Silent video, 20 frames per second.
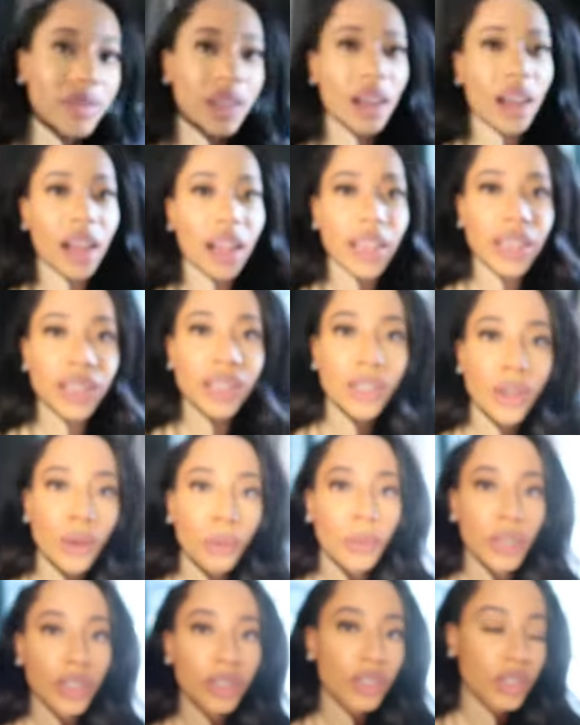Guys, so
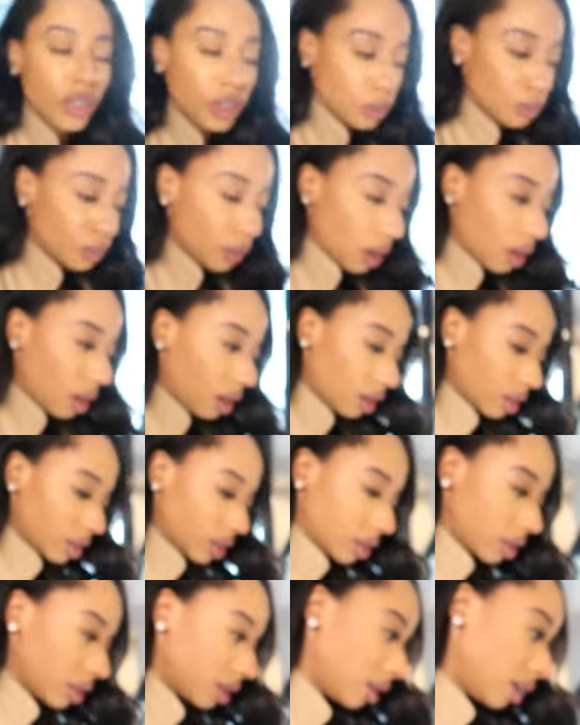we just
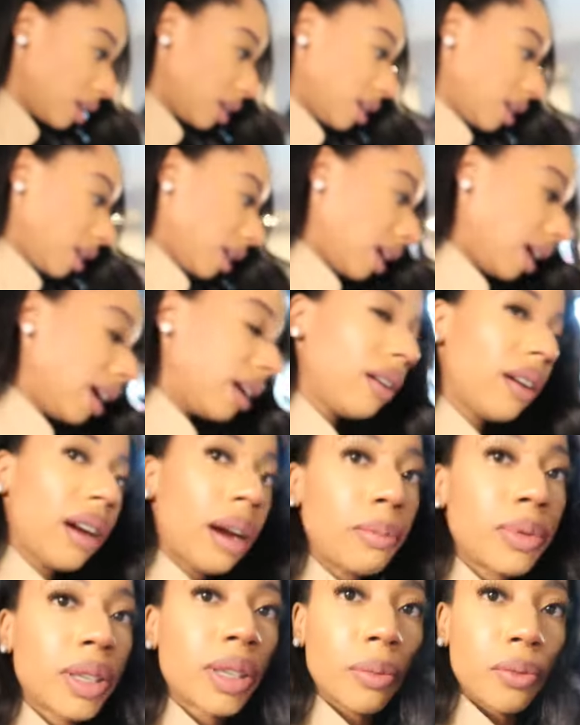walked and
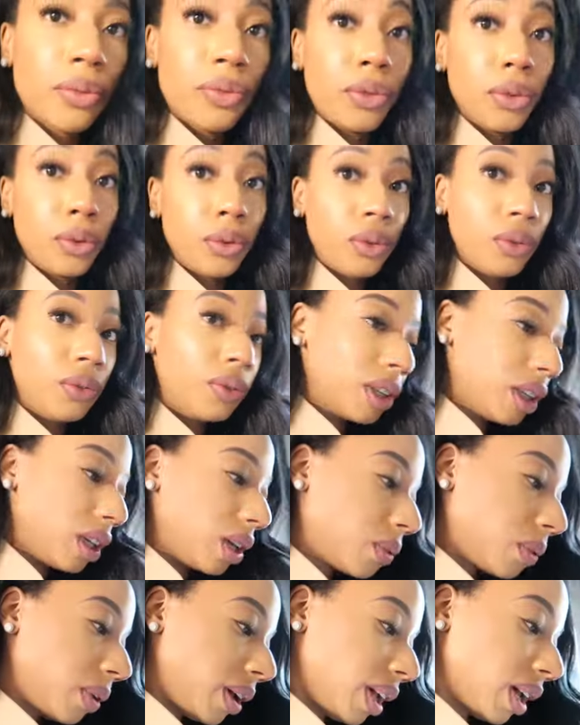grabbed some food
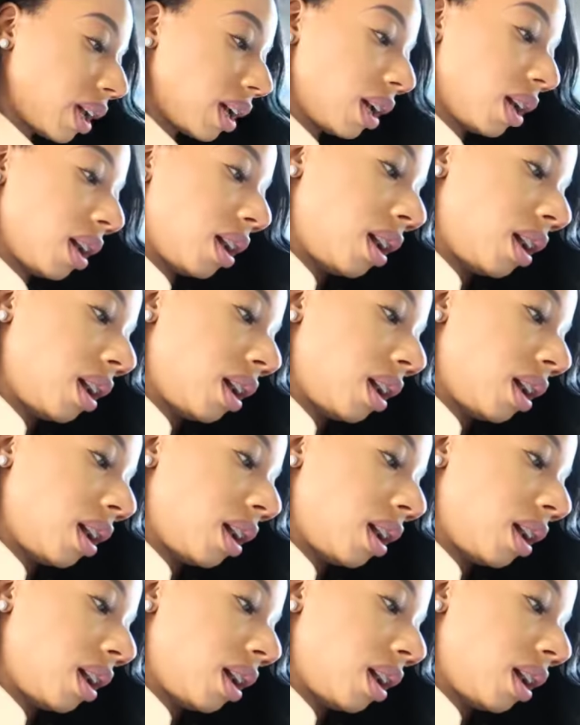really quick.